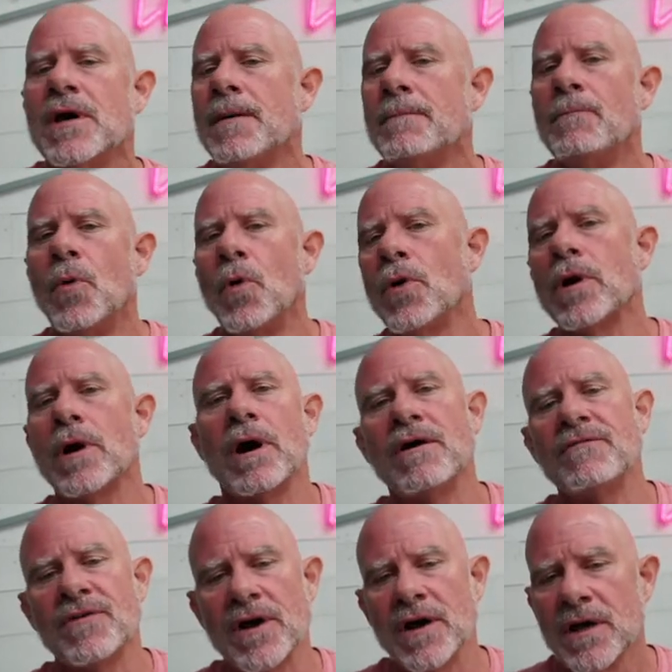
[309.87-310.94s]
more of
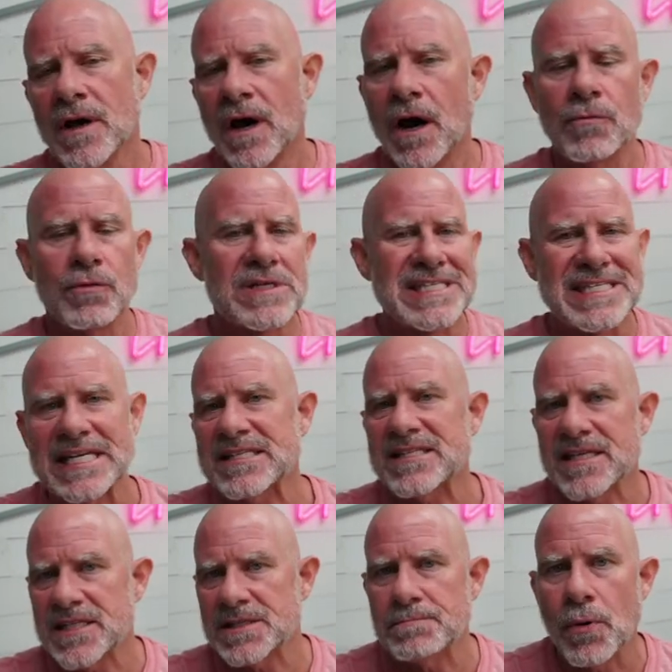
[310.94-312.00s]
a, a
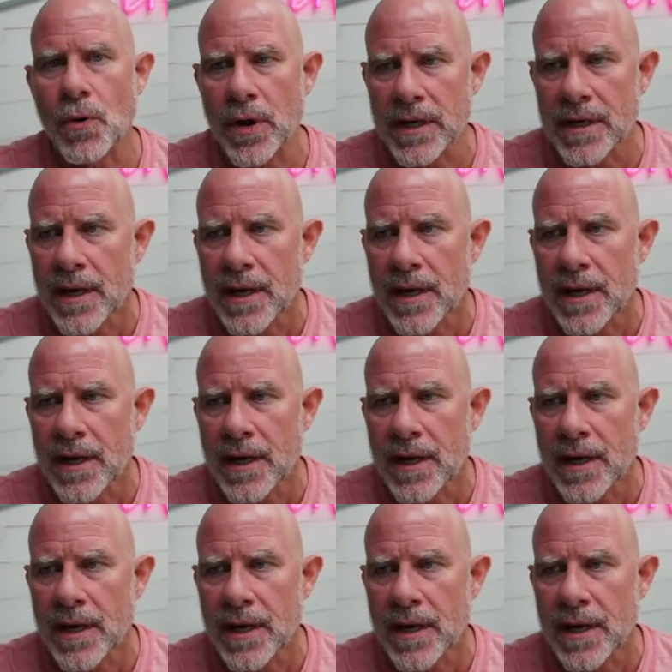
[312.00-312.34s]
resistance point.